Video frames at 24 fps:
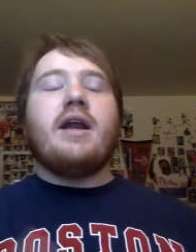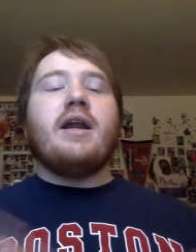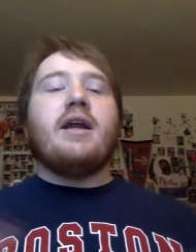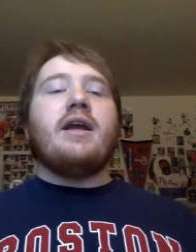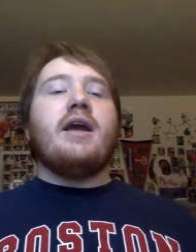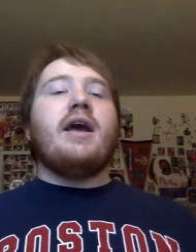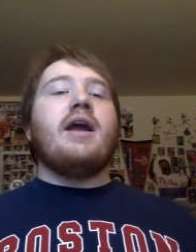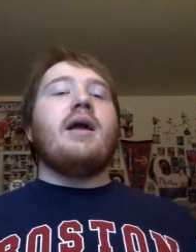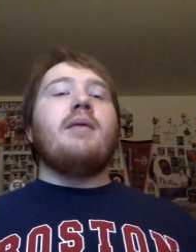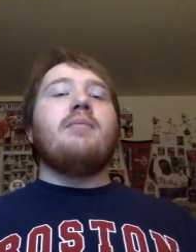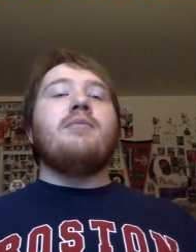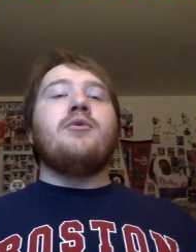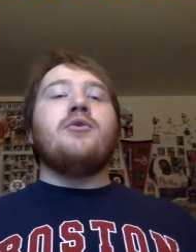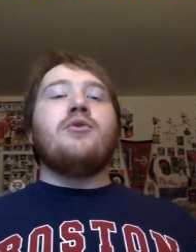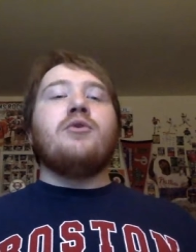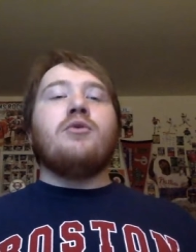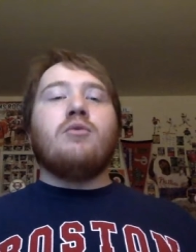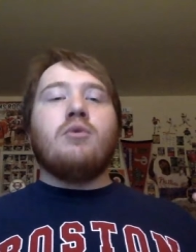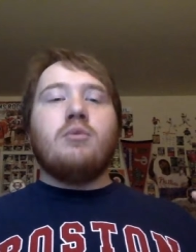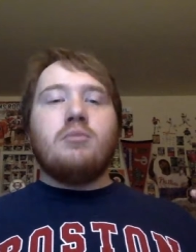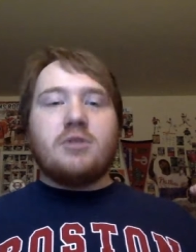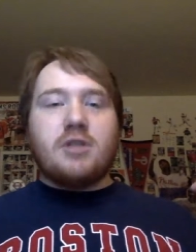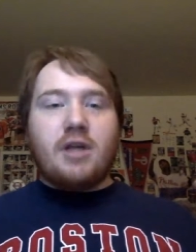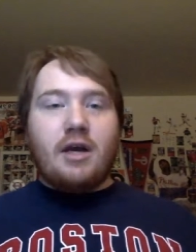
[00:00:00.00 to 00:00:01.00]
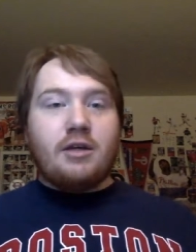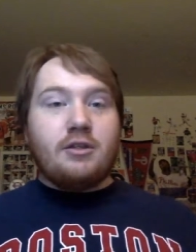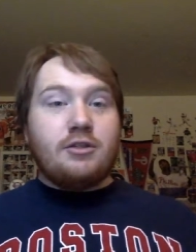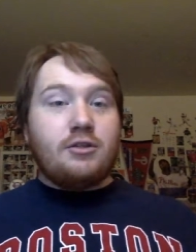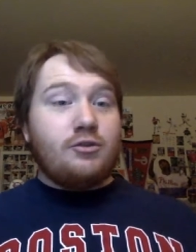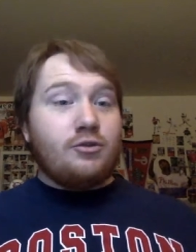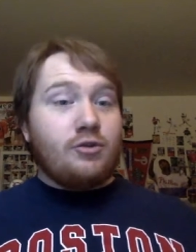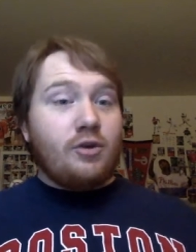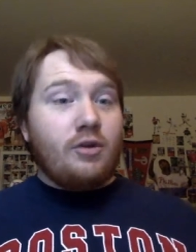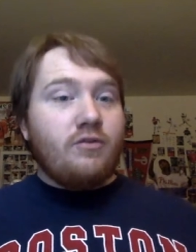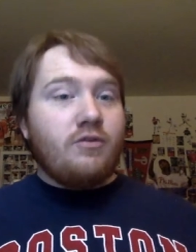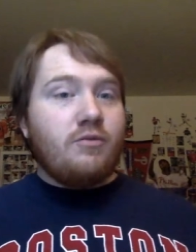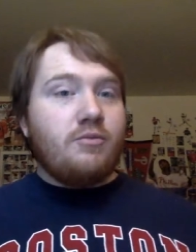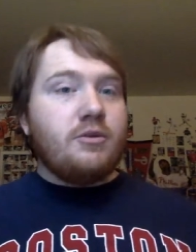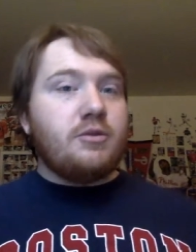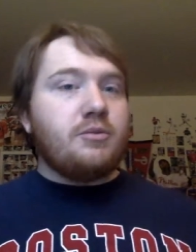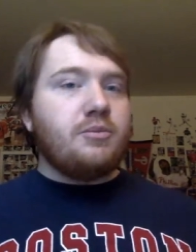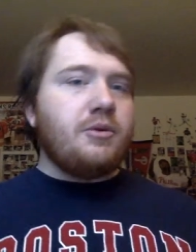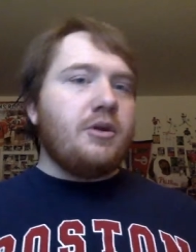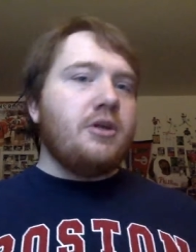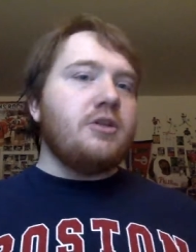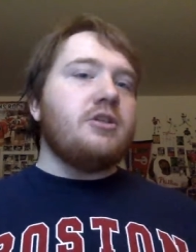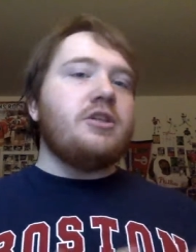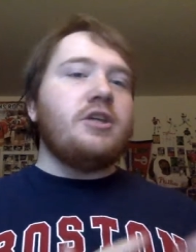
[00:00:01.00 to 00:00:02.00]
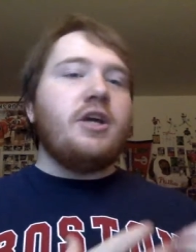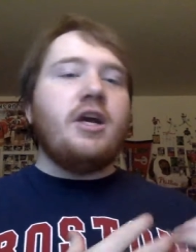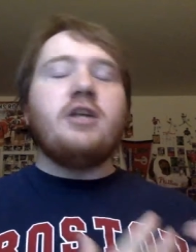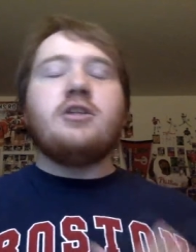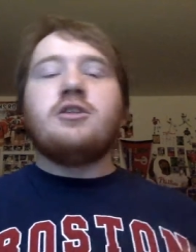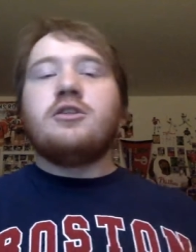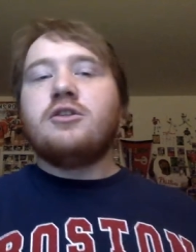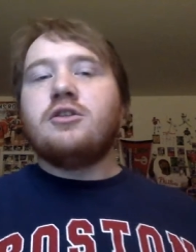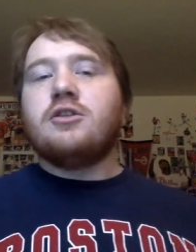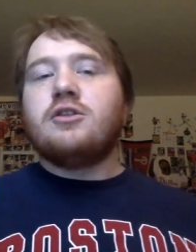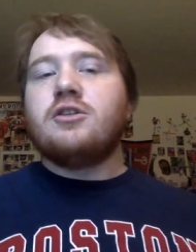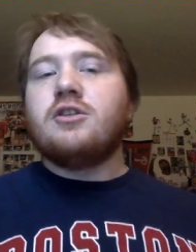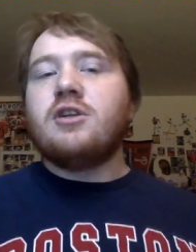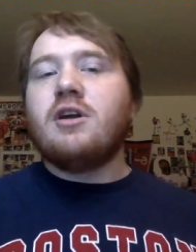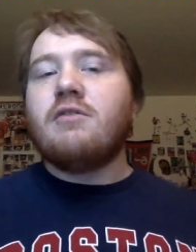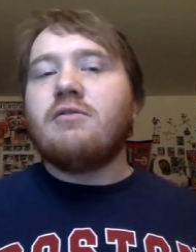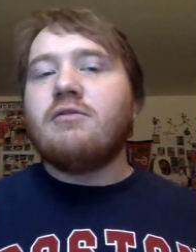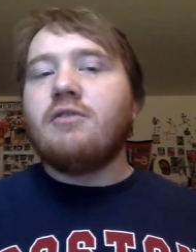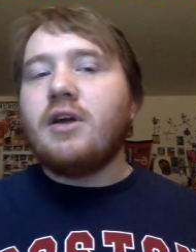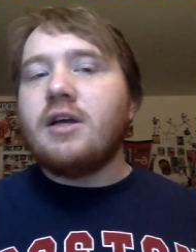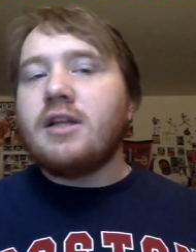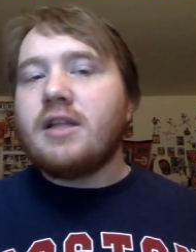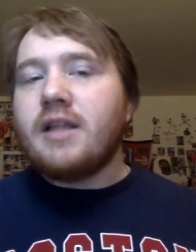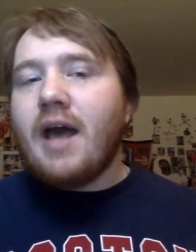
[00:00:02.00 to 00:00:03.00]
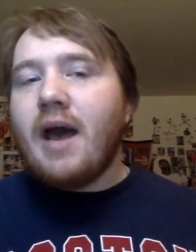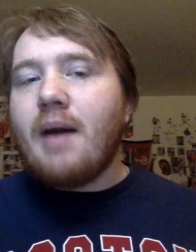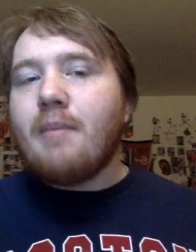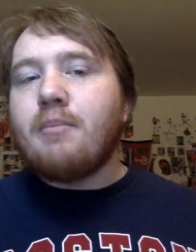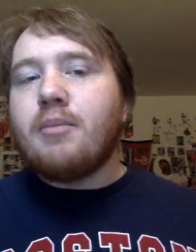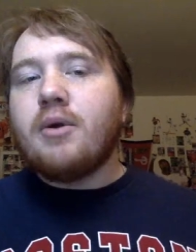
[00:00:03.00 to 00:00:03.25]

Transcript: Again, I'm new to women's hockey, so sorry for mispronunciations and stuff like that.